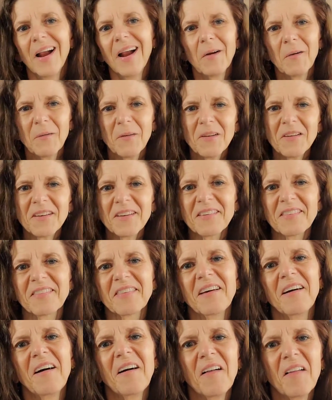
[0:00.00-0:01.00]
I really
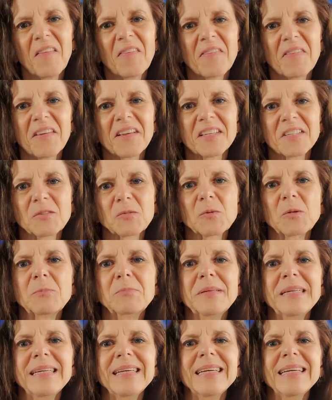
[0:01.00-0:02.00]
thought this
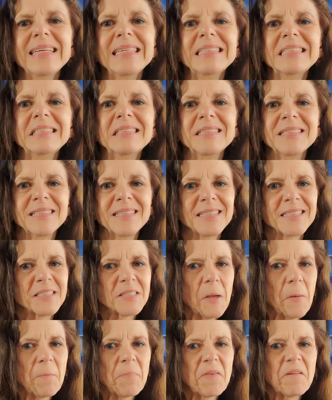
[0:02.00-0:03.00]
would be
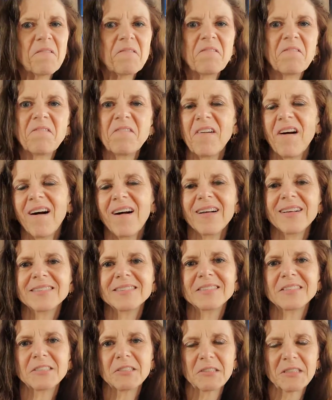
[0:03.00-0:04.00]
something
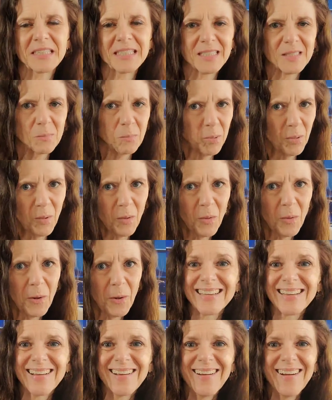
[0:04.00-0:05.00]
fun to
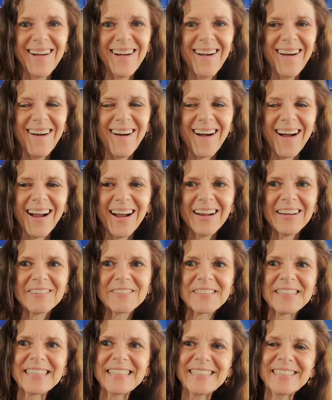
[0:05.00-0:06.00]
explore. I
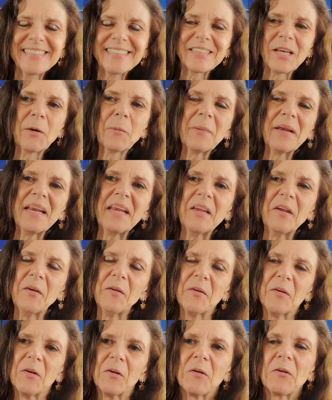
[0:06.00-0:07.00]
have seen so many
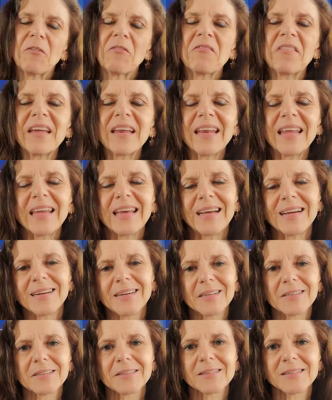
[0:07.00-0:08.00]
YouTube
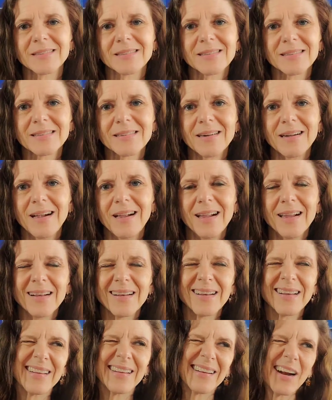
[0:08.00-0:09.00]
videos,
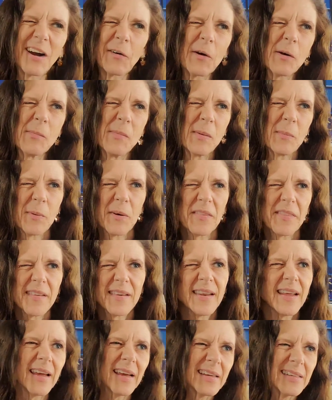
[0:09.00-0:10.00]
and I remember the
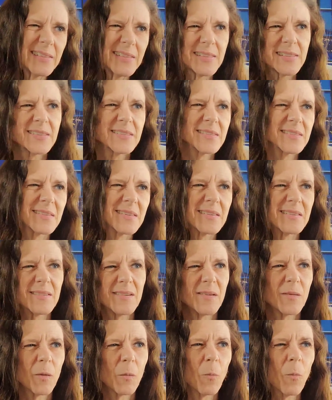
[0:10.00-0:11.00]
days
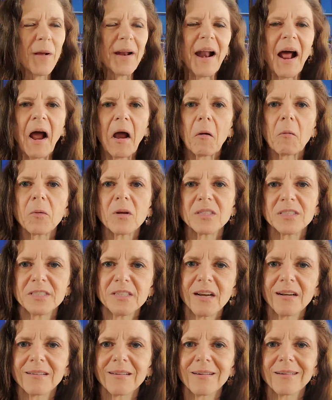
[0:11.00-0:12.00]
when I was
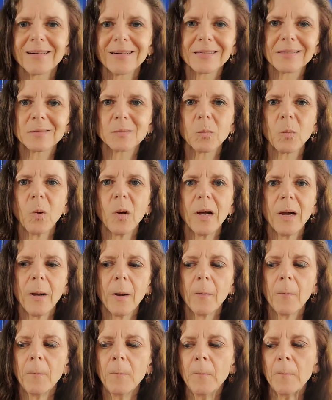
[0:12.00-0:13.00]
younger as
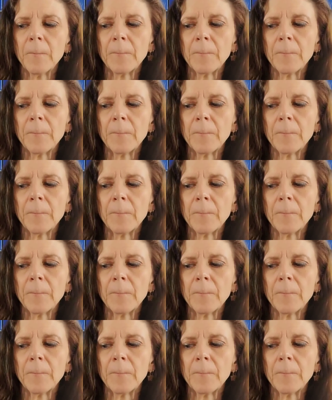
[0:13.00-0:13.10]
well.